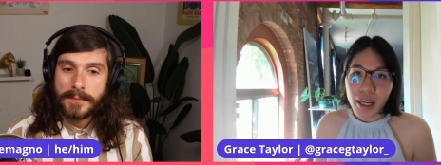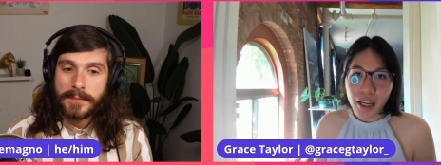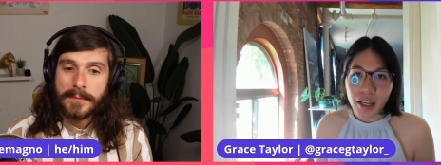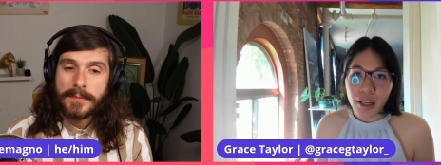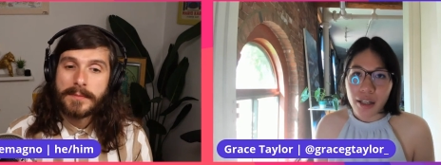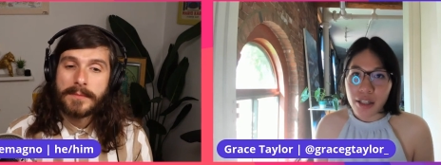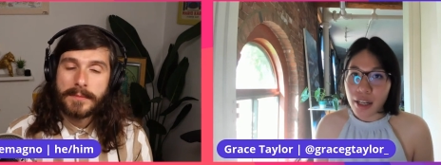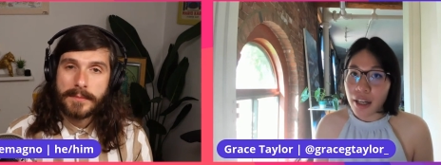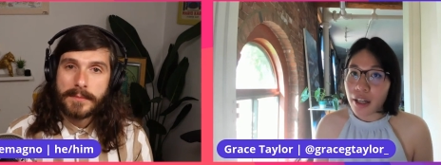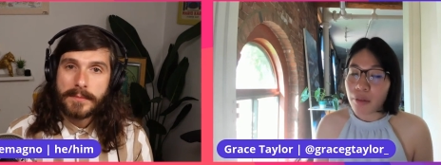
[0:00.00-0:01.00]
Speaker 1: And
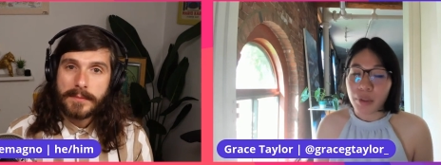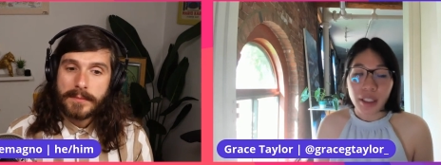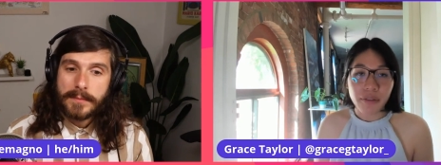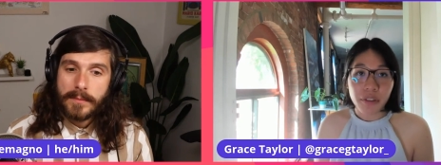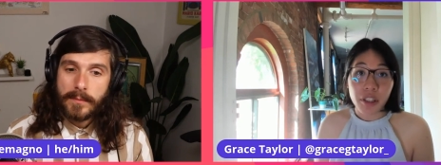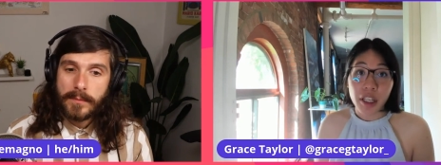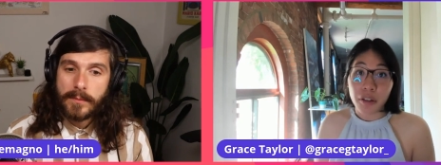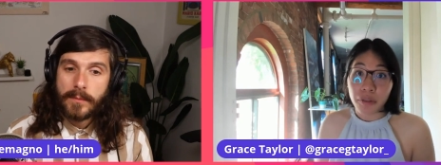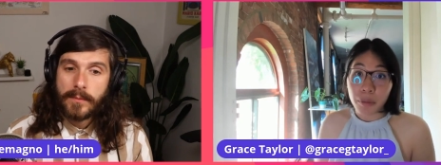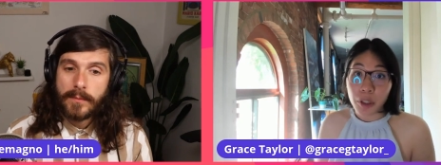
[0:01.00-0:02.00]
uh, we'd love to
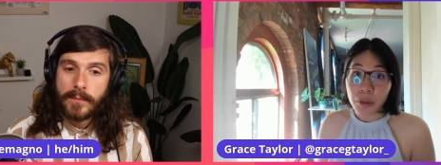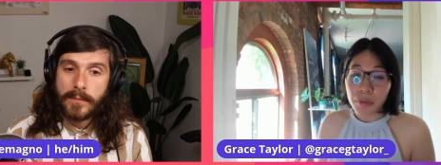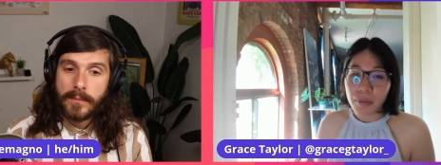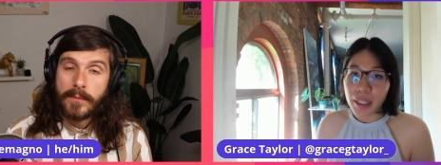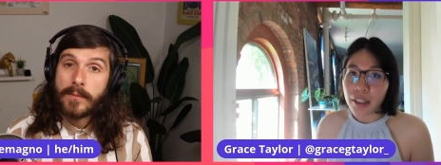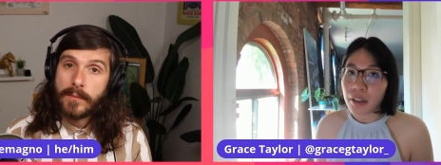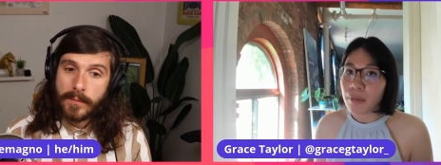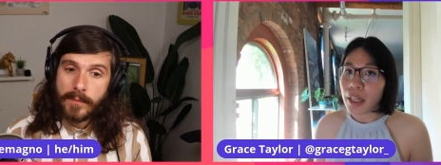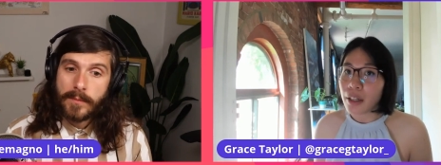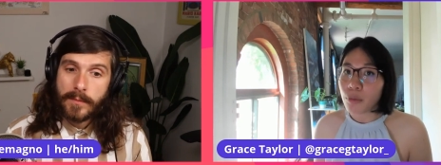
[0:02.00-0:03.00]
hear from you.
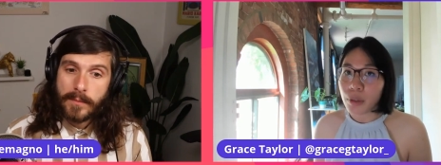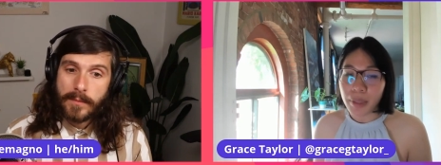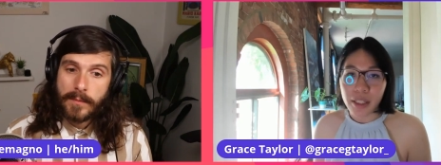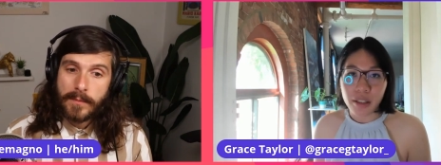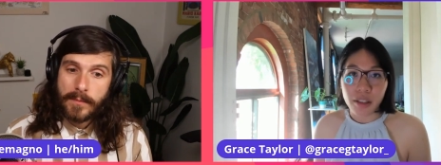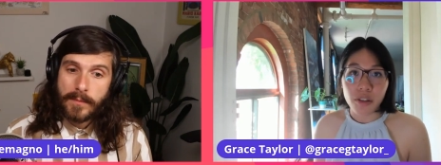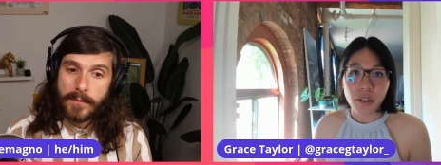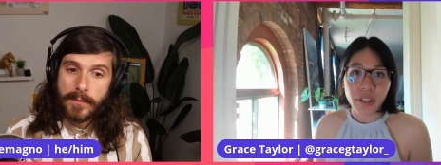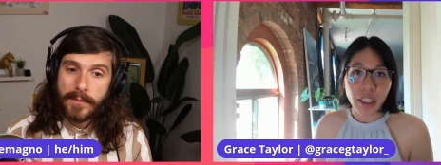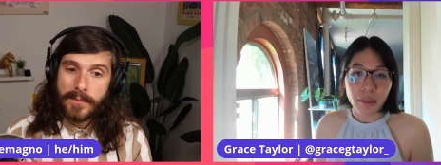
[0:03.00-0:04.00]
Um, and we'll paste the
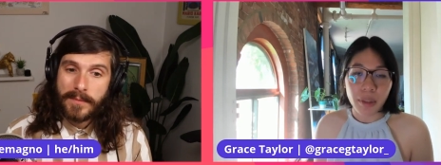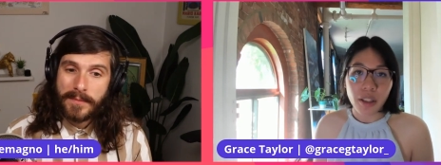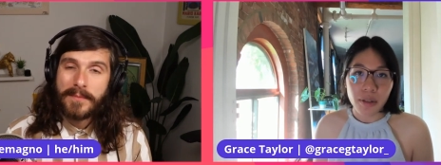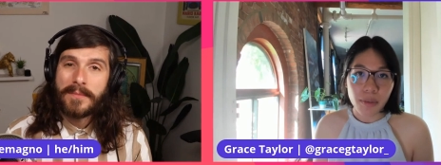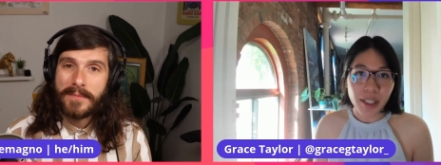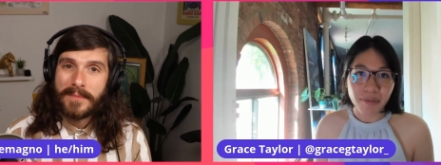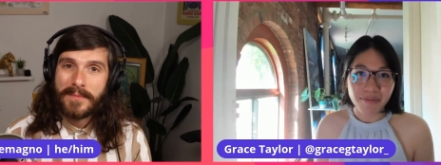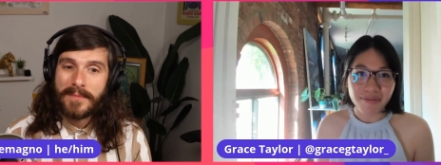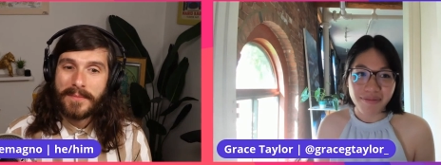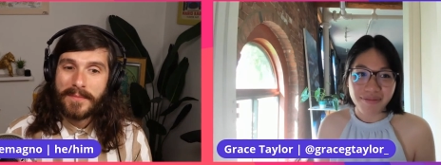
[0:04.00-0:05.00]
survey link below as well.
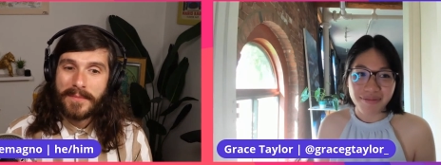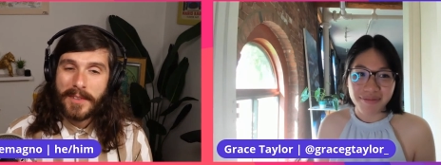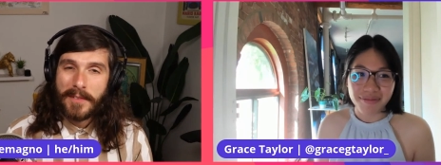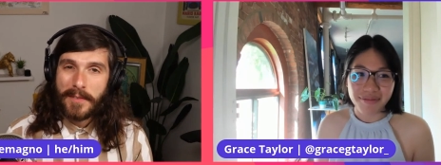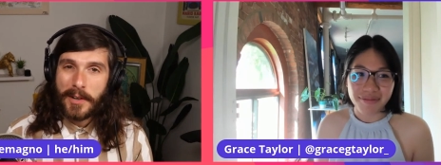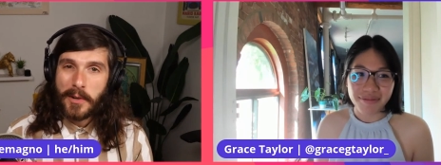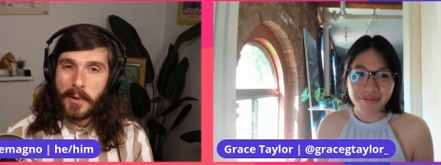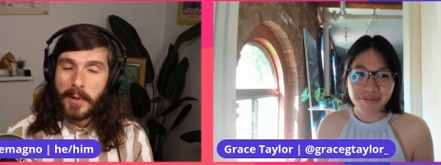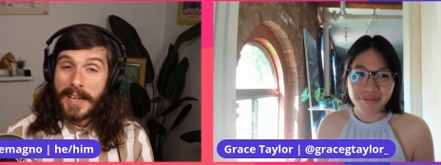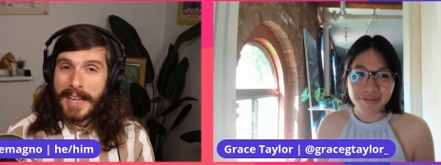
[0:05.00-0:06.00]
Speaker 2: Very
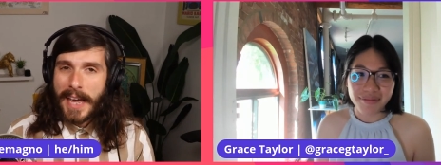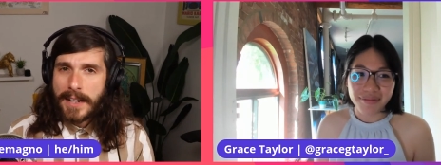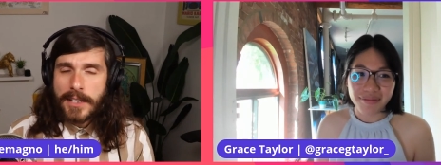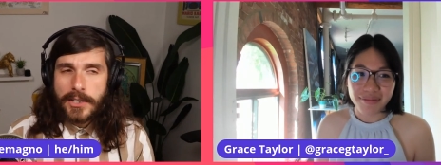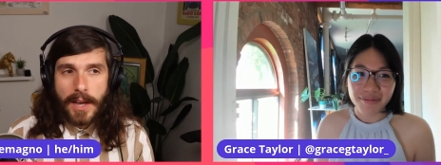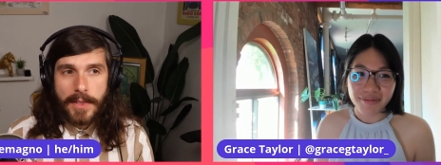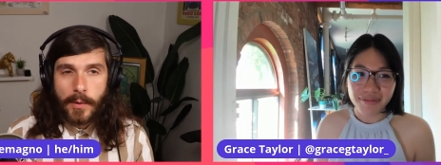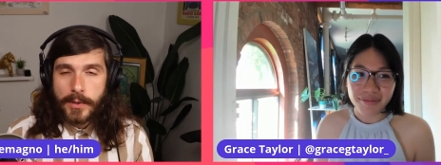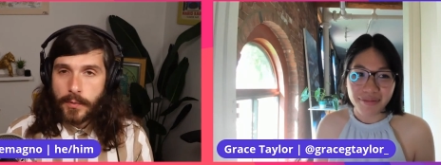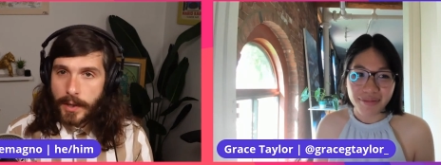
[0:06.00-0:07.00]
cool. Yeah, And additionally, I think
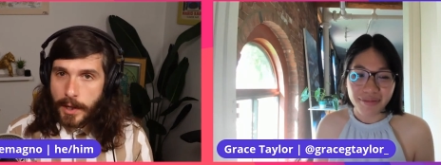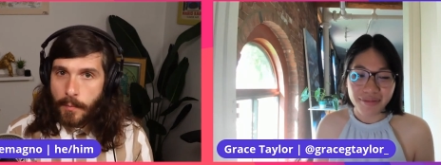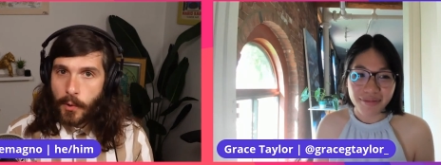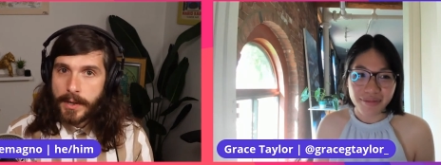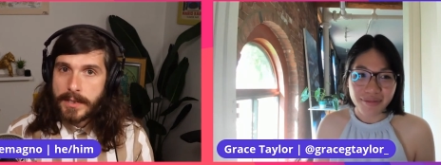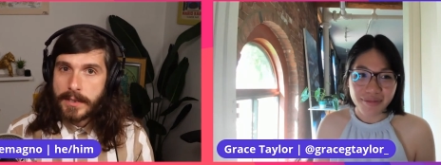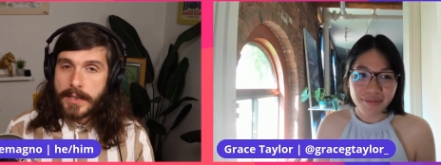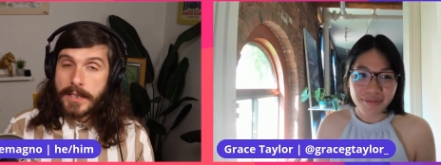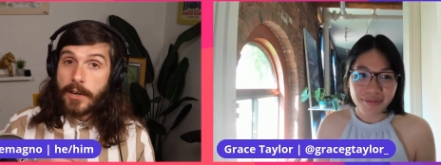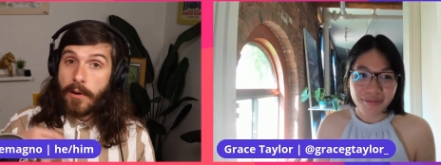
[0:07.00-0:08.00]
what's really important is let's
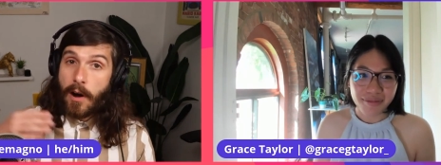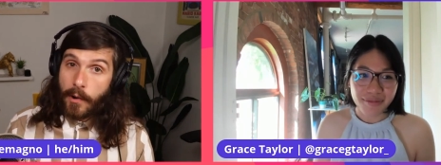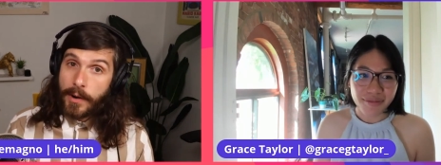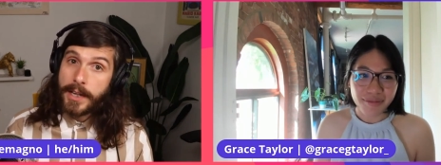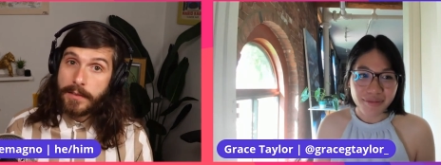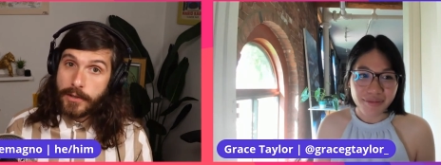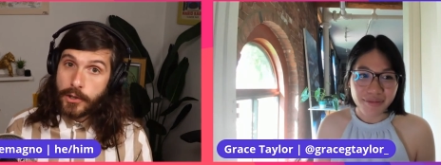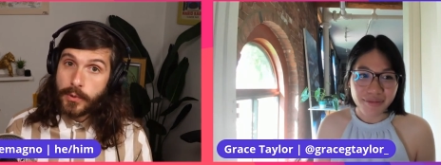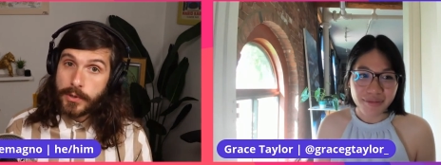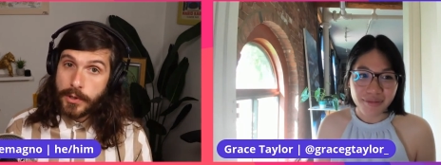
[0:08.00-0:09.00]
say you're already a
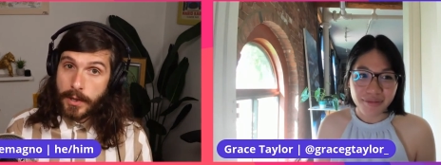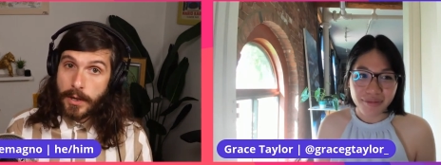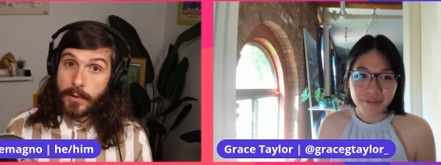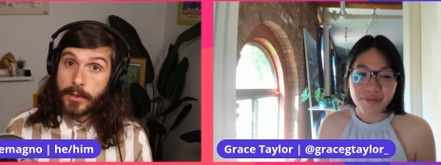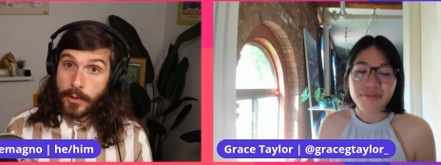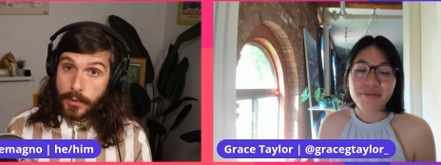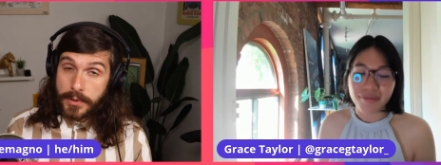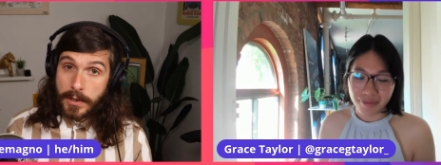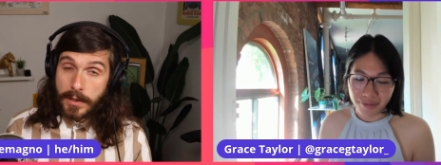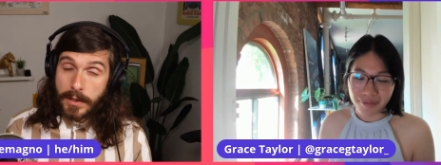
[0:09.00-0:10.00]
Visual Studio
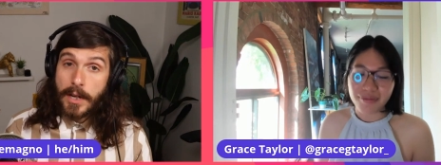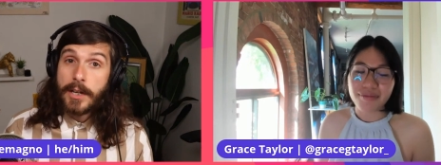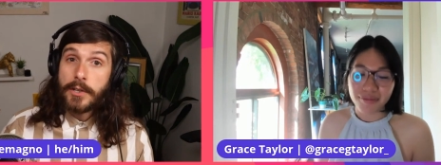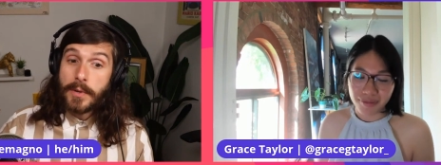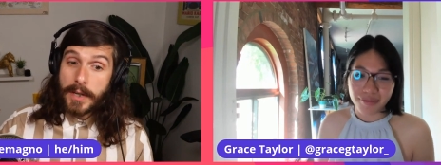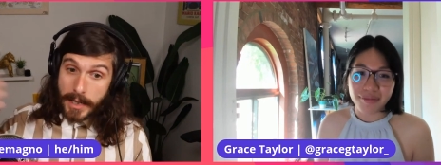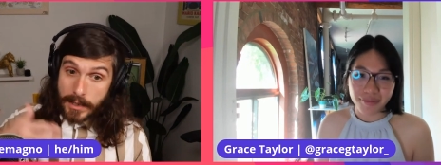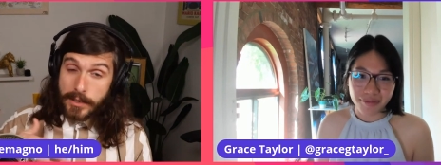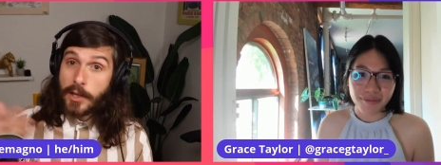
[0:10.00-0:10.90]
user, you can install the